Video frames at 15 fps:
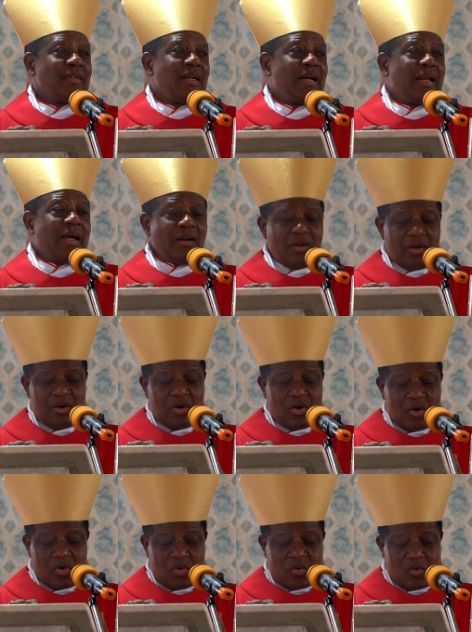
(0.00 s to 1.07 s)
And I don't
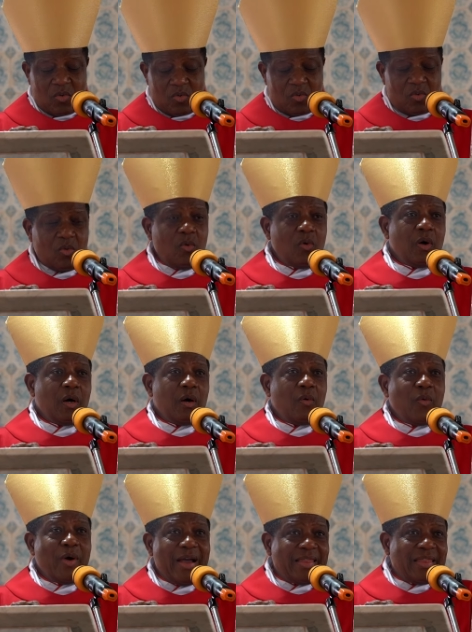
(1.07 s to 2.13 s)
know
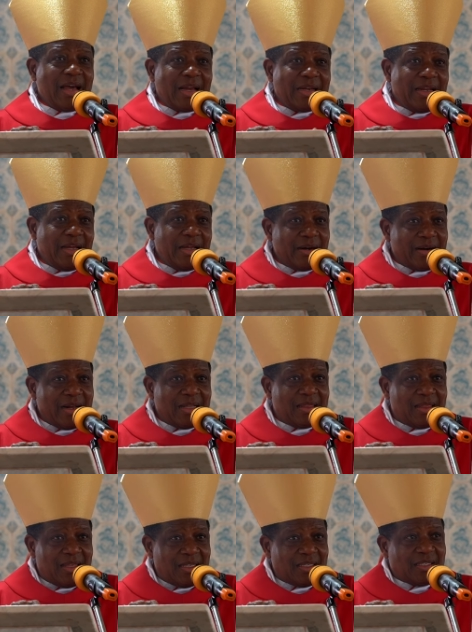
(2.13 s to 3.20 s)
whether they
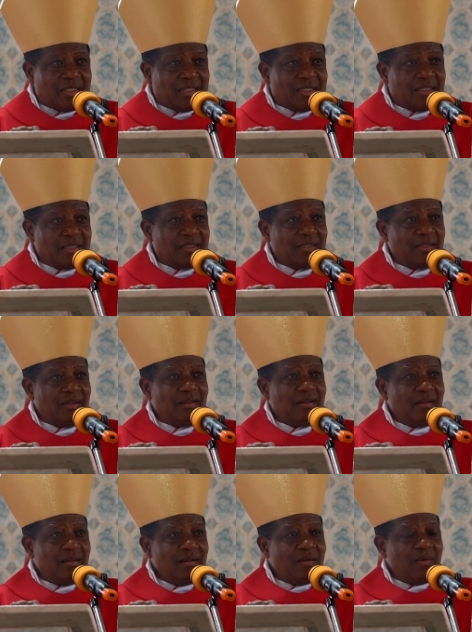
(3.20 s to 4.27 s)
read this,
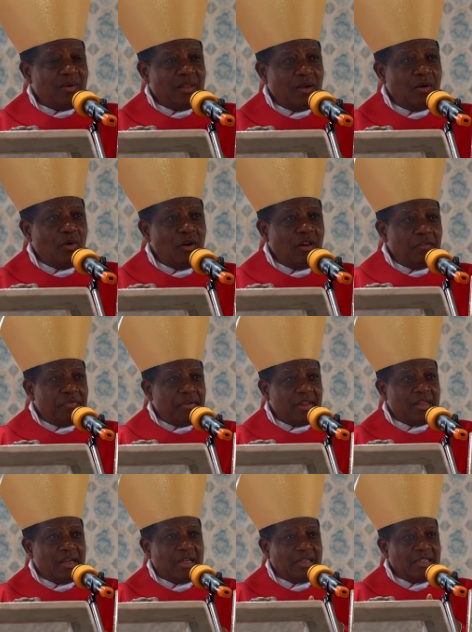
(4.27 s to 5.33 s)
the Holy
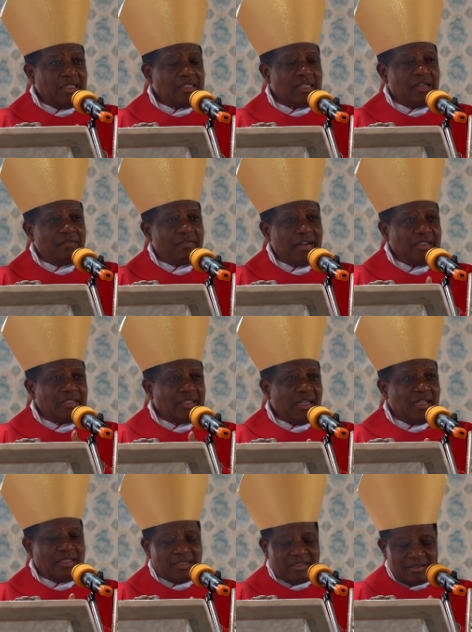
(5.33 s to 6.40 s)
Father and his
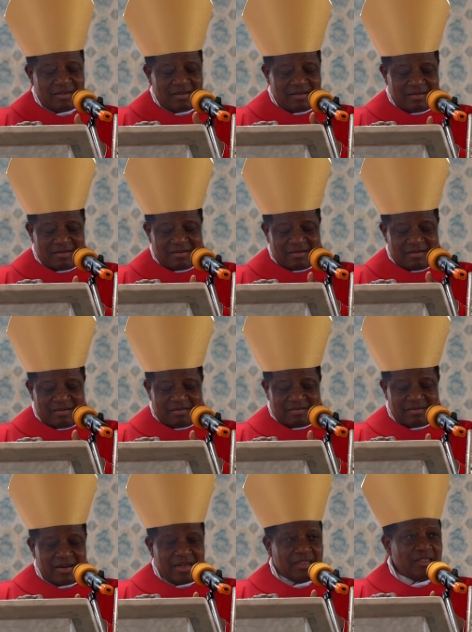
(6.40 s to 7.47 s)
advisors
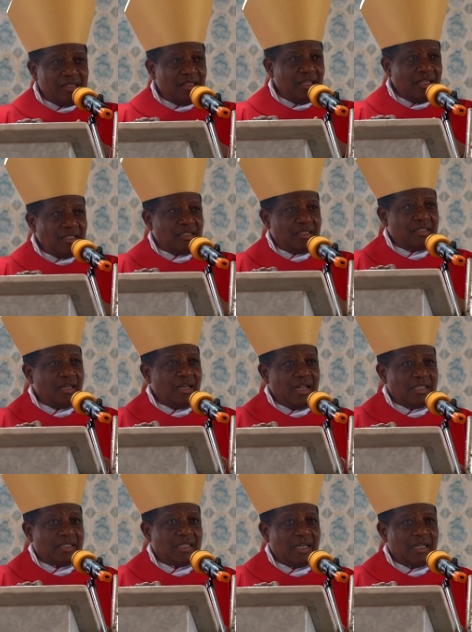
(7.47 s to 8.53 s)
read this
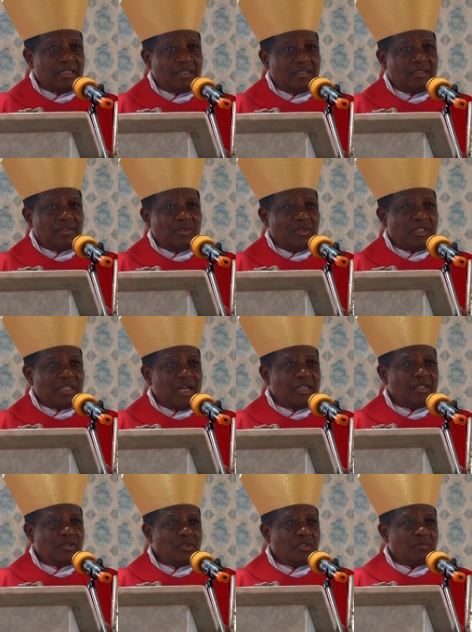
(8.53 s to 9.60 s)
letter to
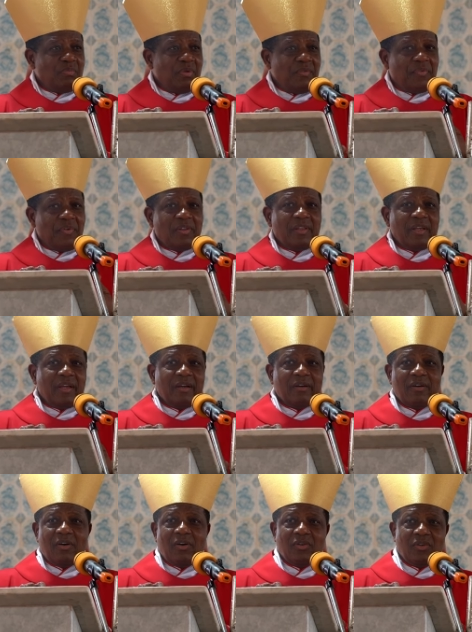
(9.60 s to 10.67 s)
Titus before they
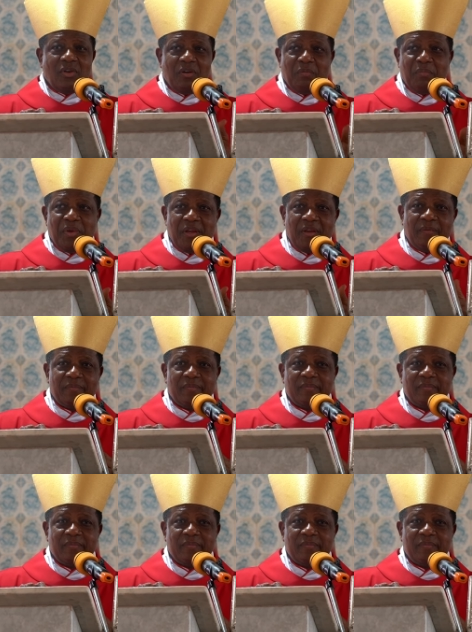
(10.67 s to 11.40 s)
called on me.